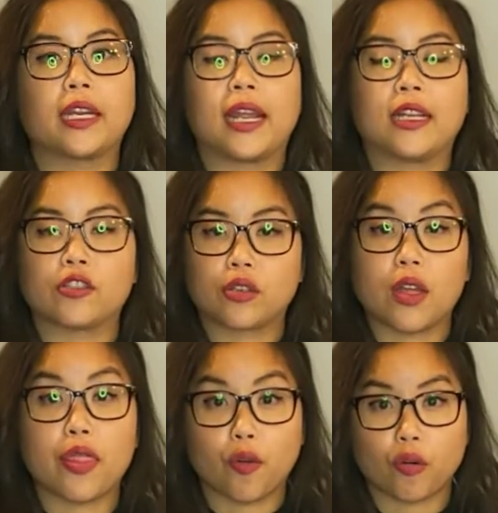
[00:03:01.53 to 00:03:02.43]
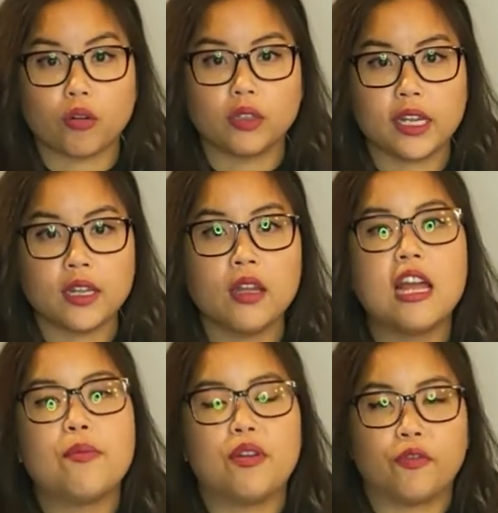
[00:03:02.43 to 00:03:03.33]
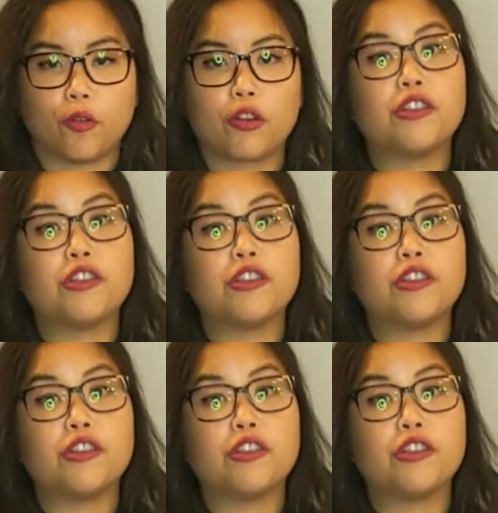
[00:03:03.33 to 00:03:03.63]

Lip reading: can answer it thoroughly before you